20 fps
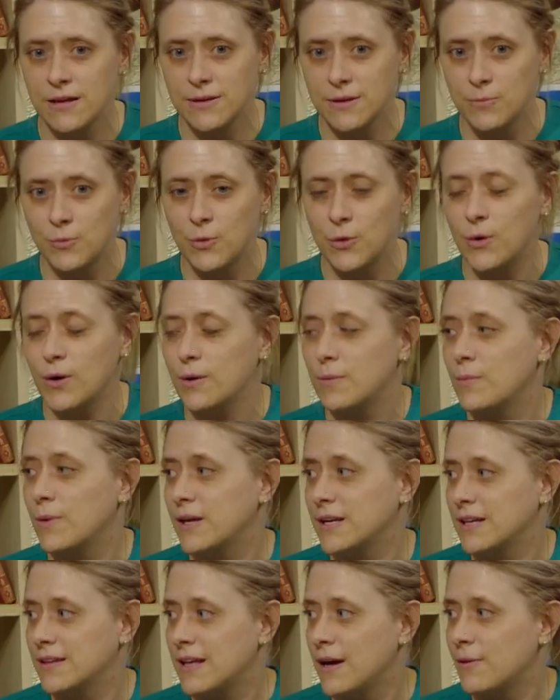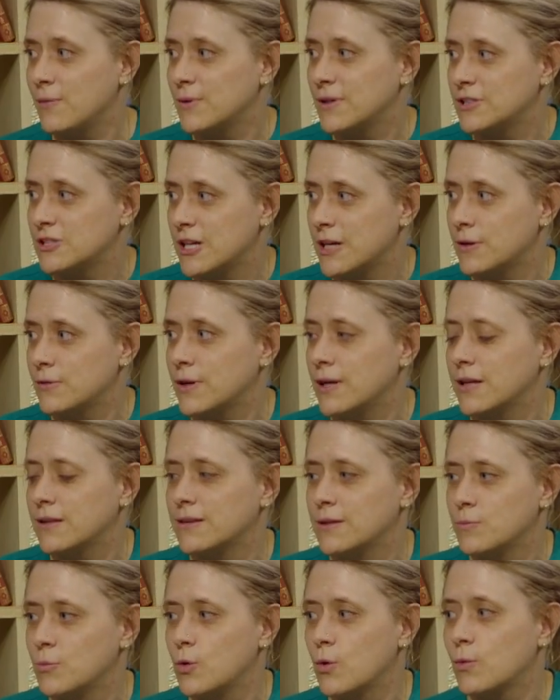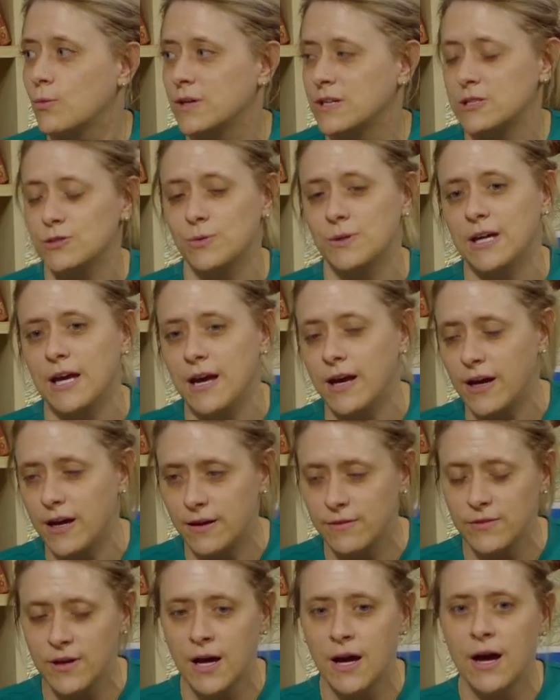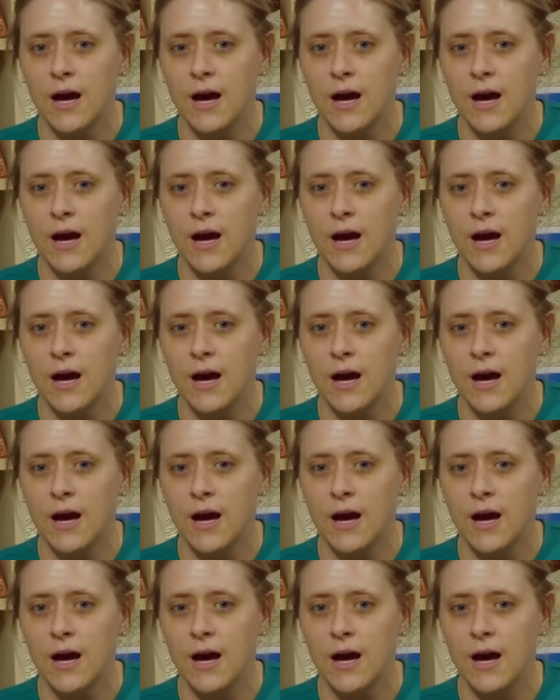the more money that we generate, the more reach we have.